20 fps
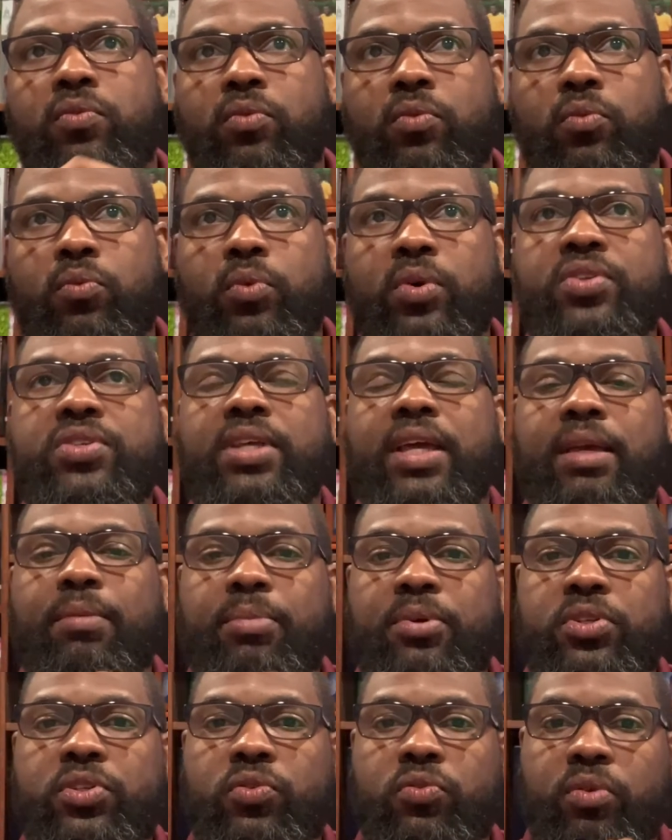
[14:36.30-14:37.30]
was able
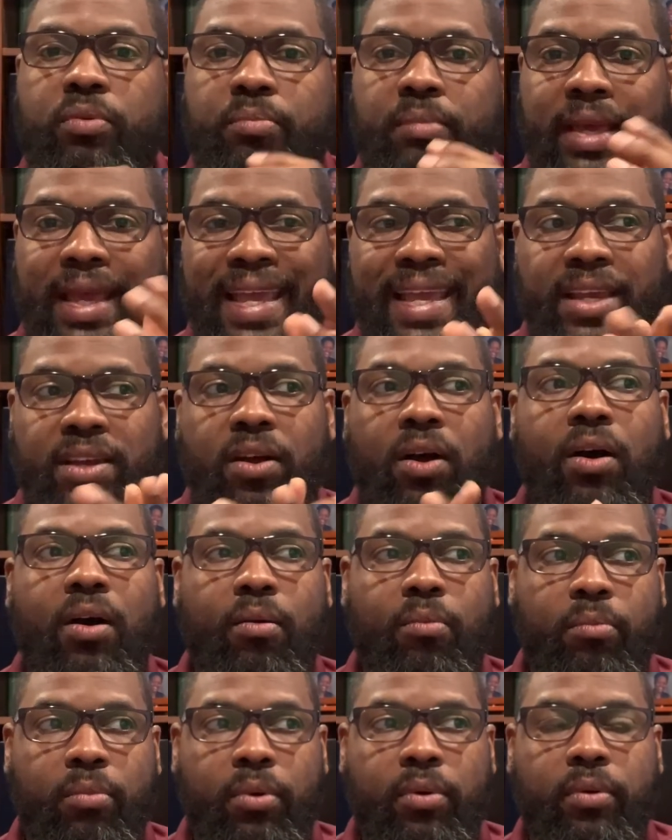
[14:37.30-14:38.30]
to remain
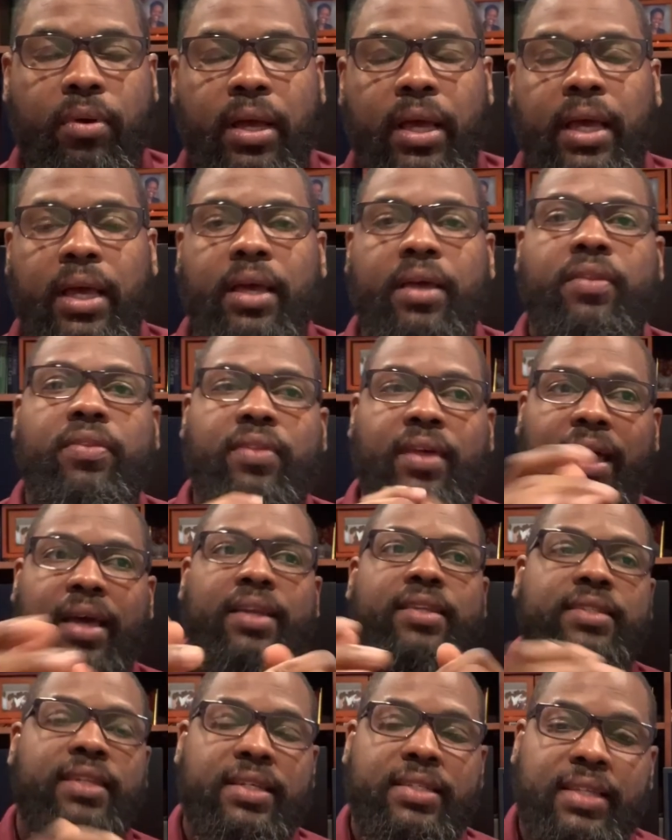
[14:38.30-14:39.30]
humble. That
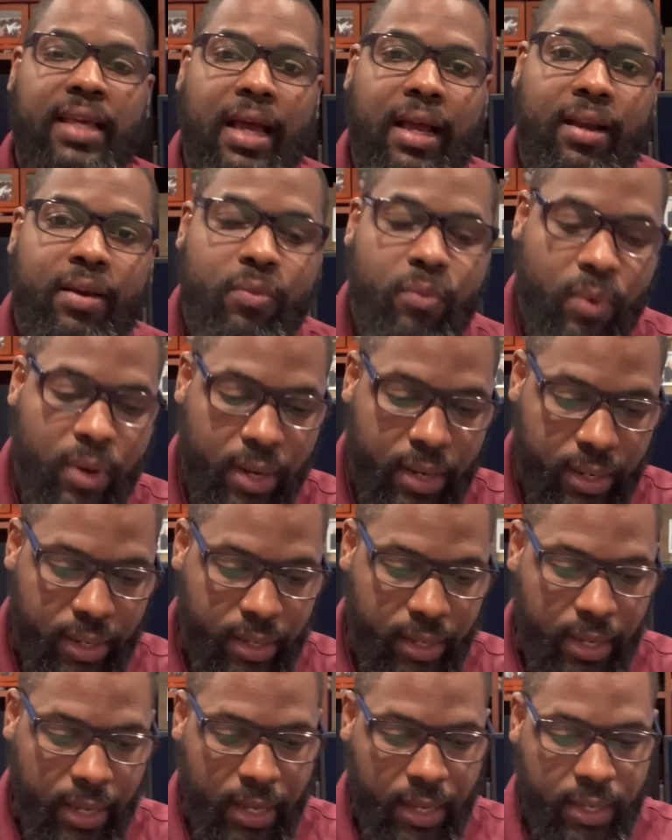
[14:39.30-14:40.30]
is exactly why,
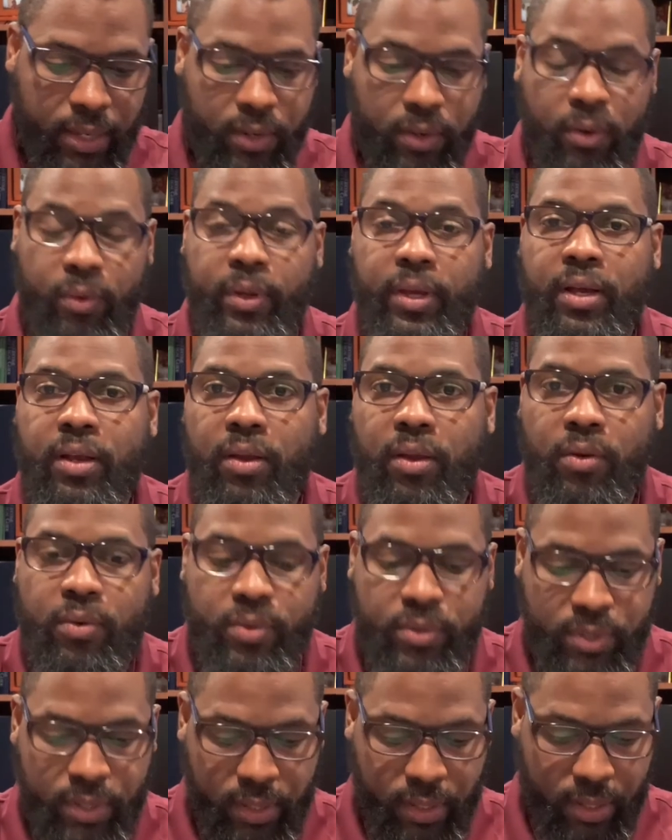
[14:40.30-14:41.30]
you know, in
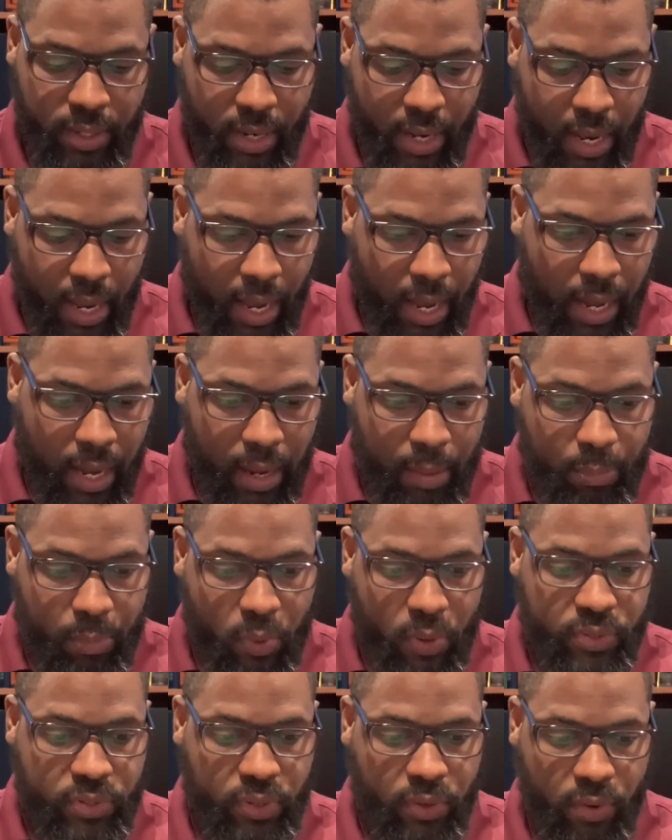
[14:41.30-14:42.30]
closing, um,
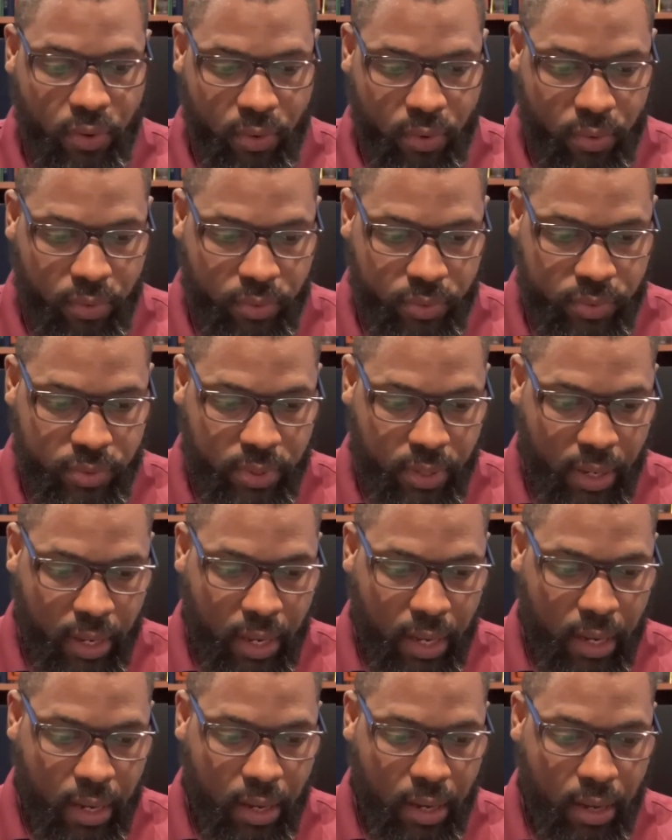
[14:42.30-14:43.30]
boys and girls,
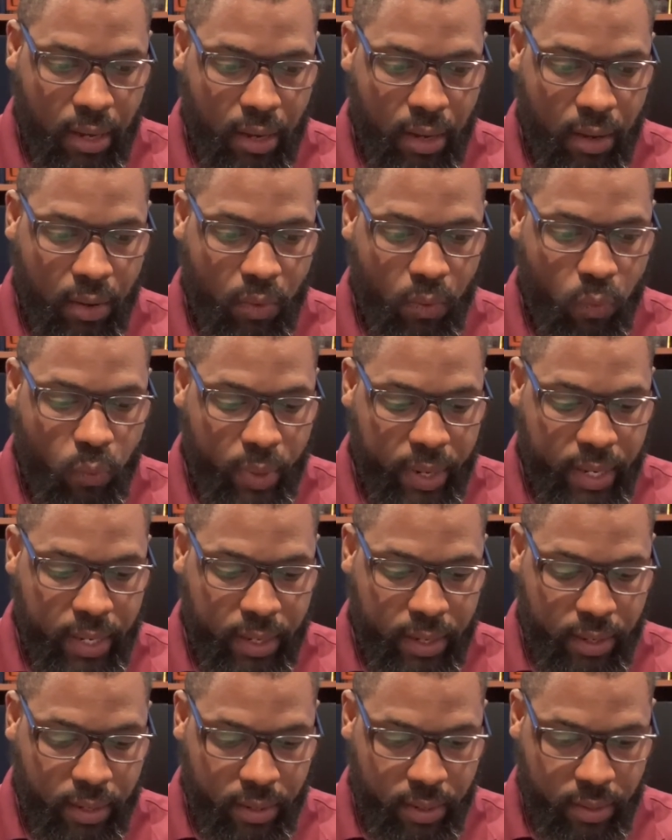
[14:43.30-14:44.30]

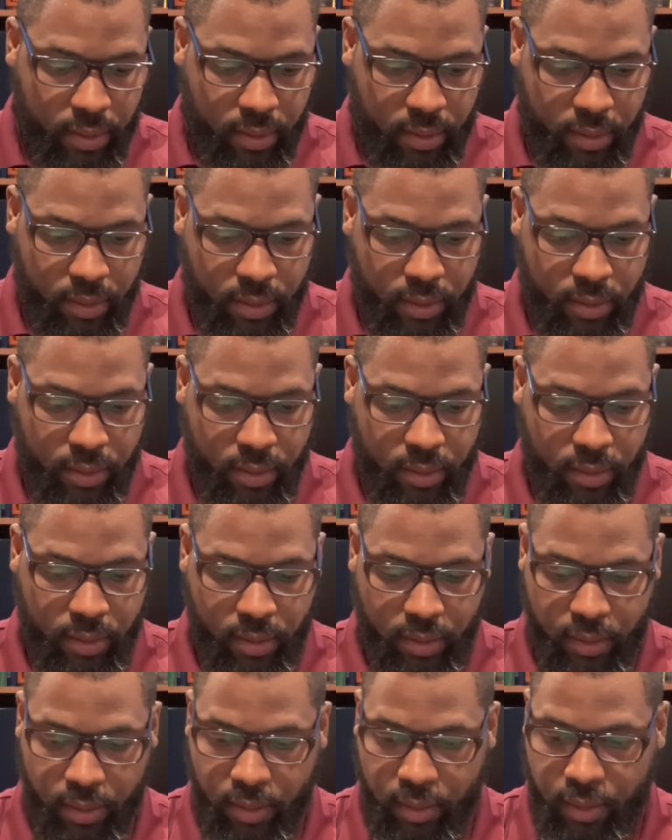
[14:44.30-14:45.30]
we
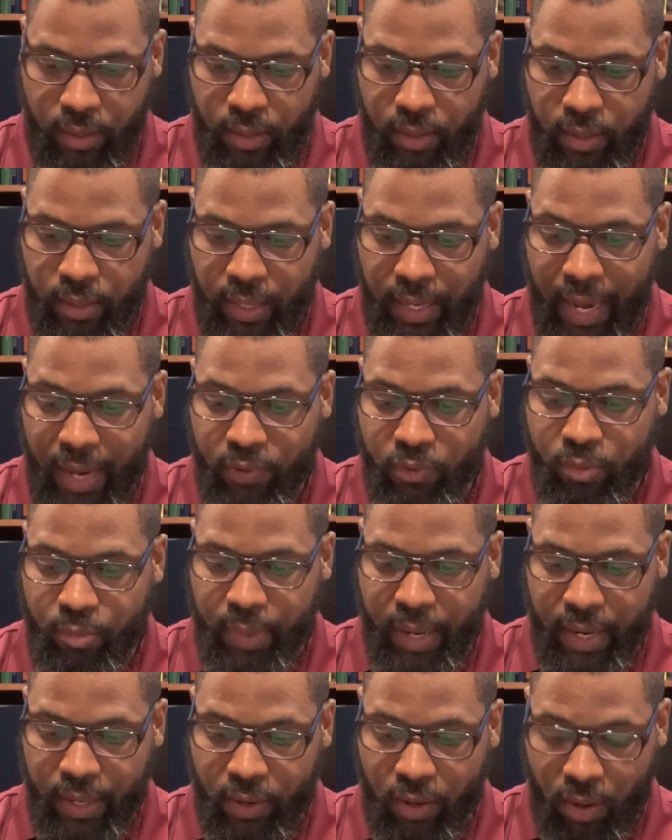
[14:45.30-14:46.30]
can
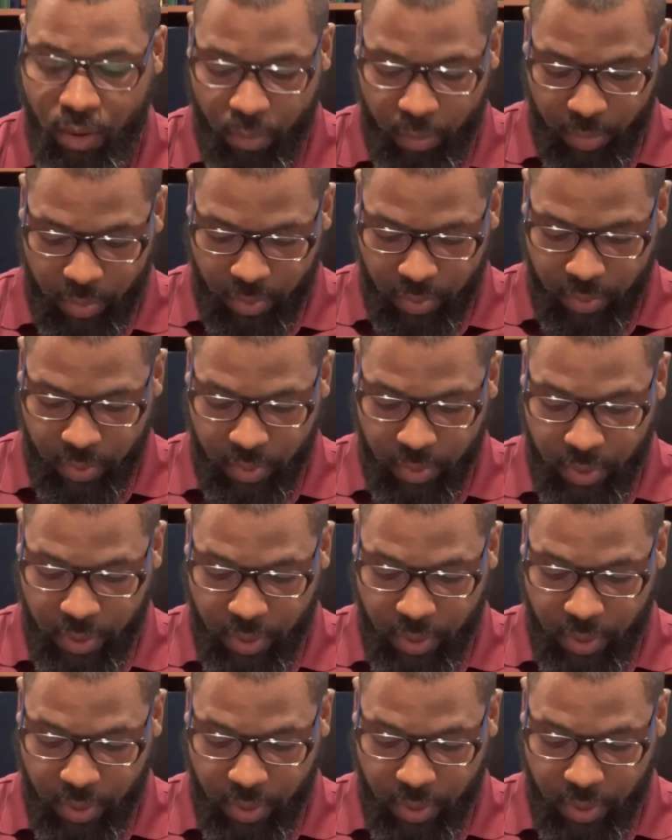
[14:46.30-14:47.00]
remain humble